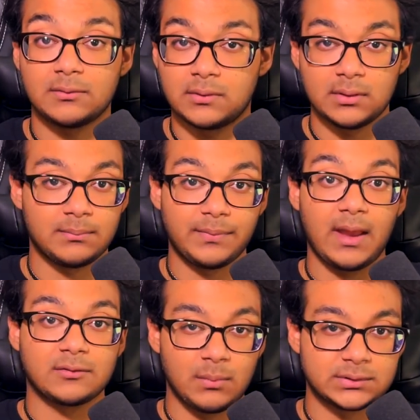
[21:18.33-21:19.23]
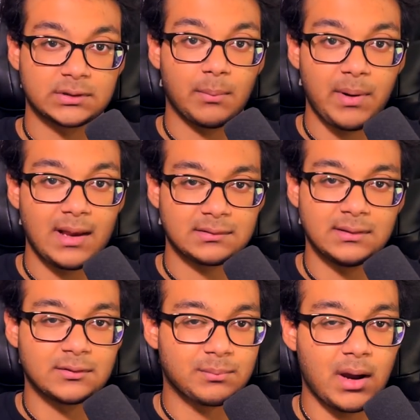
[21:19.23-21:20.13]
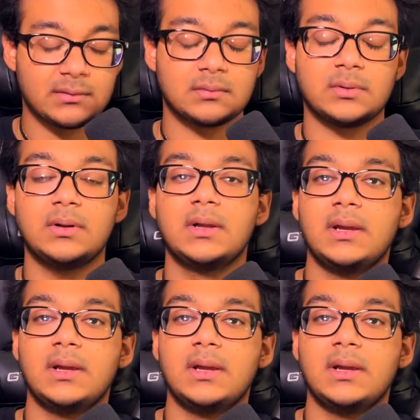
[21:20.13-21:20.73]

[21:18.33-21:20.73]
to as much a capacity as possible.